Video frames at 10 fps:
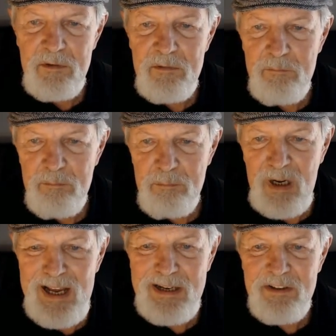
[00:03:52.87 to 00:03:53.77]

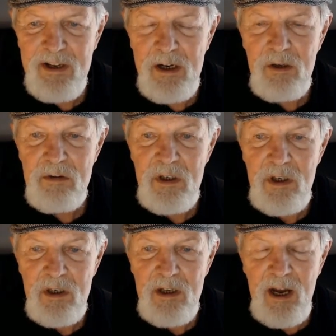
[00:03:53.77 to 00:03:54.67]
blacked out,
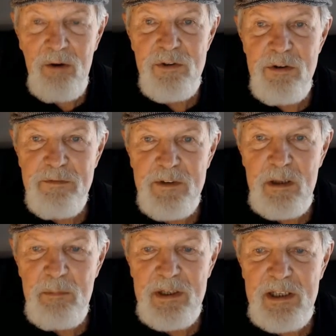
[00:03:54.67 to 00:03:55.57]
how would you feel
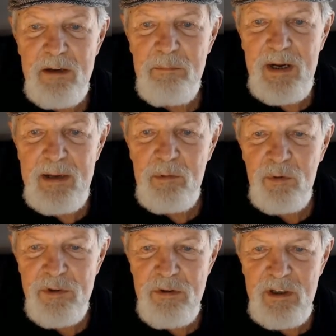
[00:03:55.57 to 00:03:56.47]
about that Bible?
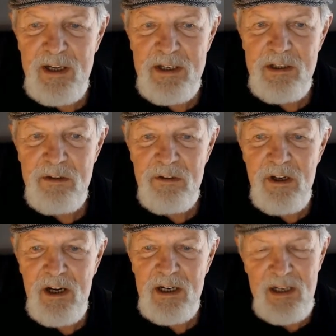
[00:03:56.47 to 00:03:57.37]
Would you like it or
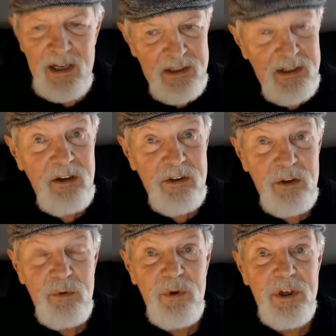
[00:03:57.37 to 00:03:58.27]
not? I doubt
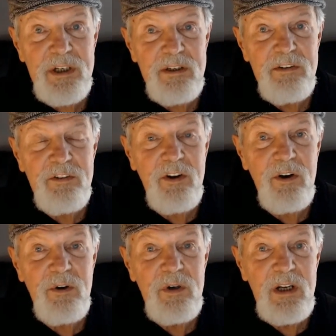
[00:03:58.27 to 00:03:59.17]
you would.
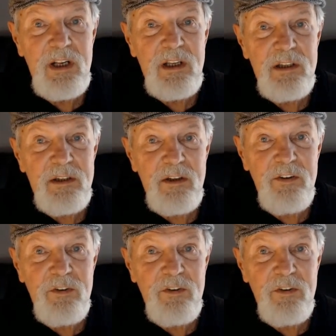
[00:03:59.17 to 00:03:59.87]
So this is